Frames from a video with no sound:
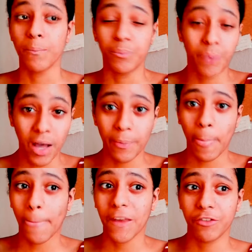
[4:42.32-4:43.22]
But
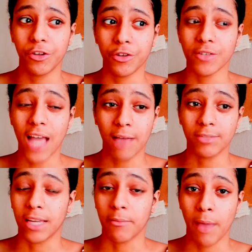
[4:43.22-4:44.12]
if you use apps
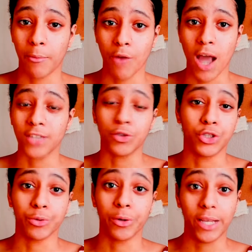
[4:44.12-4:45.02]
like Memrise or
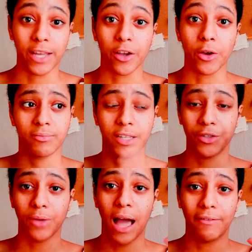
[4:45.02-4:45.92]
Duolingo, they
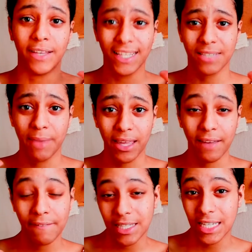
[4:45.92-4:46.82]
do have list making
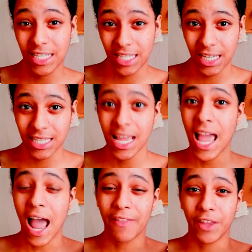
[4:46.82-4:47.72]
facilities,
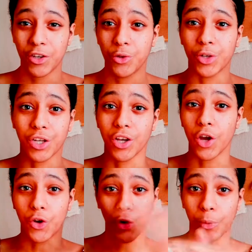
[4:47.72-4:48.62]
and then you can
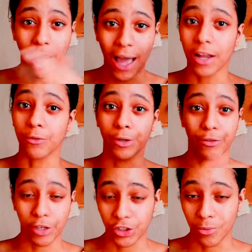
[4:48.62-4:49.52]
go back,
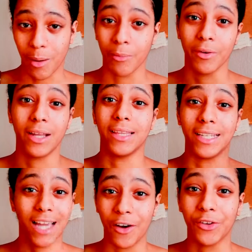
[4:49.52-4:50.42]
refresh your memory. They
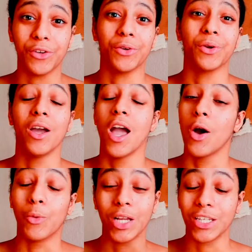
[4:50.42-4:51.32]
tell you
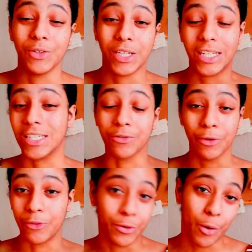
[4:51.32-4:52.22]
when you need to
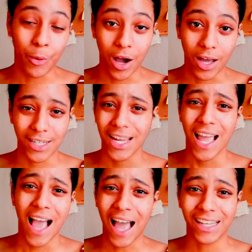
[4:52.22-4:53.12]
review a word,
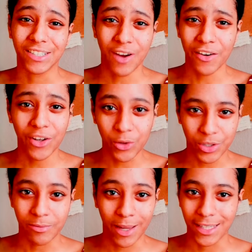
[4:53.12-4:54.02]
and it's very
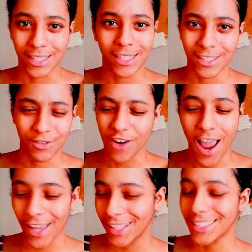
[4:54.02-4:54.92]
automated. It's
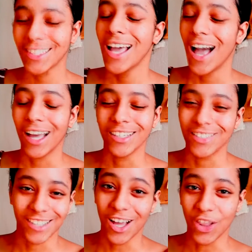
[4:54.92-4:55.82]
great. I
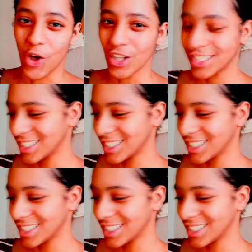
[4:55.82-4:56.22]
used it a lot.